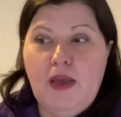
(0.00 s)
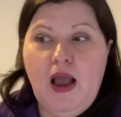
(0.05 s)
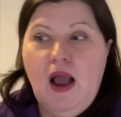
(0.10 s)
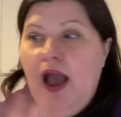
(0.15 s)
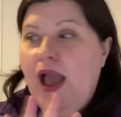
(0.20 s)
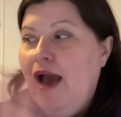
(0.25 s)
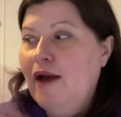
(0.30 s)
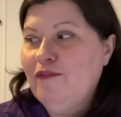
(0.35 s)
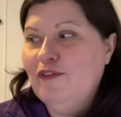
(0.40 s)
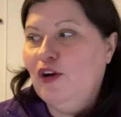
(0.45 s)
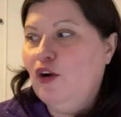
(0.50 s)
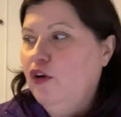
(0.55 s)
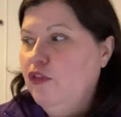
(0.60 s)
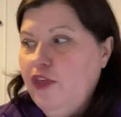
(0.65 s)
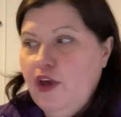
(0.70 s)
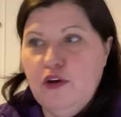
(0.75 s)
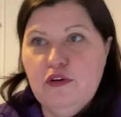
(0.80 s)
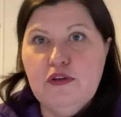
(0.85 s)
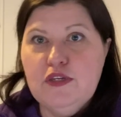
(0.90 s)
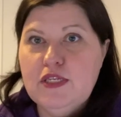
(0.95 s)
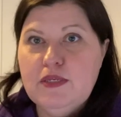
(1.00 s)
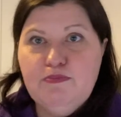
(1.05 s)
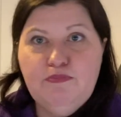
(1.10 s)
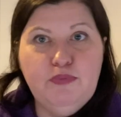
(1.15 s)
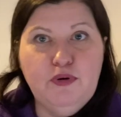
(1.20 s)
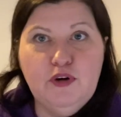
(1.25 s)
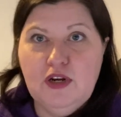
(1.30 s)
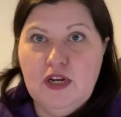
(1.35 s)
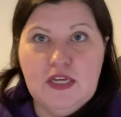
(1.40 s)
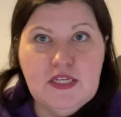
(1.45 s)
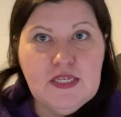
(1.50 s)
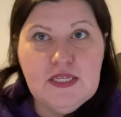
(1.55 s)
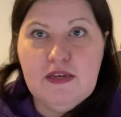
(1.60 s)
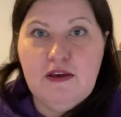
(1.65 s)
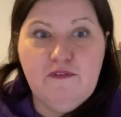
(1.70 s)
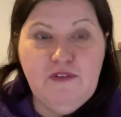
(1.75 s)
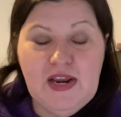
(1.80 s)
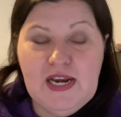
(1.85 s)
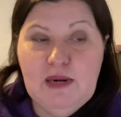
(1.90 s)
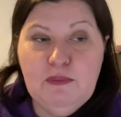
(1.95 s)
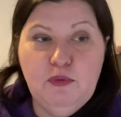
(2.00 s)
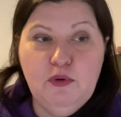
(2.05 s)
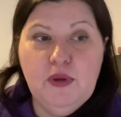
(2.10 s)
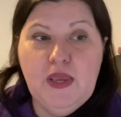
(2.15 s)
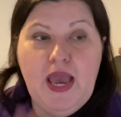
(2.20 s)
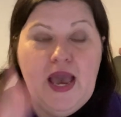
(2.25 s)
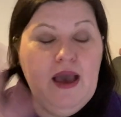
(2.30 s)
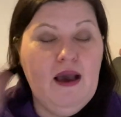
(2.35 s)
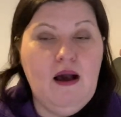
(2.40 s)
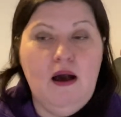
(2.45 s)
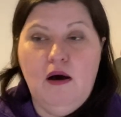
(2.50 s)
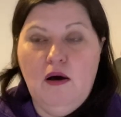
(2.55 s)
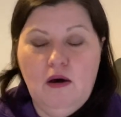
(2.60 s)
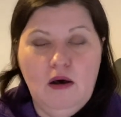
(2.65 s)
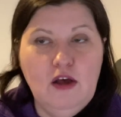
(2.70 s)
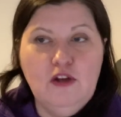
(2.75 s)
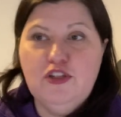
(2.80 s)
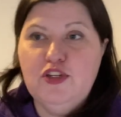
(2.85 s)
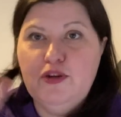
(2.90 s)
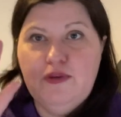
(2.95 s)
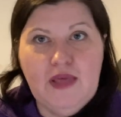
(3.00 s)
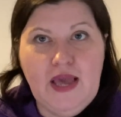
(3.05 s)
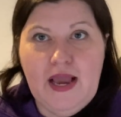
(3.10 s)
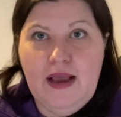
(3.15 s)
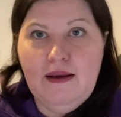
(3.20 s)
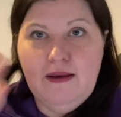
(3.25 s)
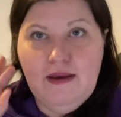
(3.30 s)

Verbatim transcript: I haven't got those products available yet. I'll, I'll do that,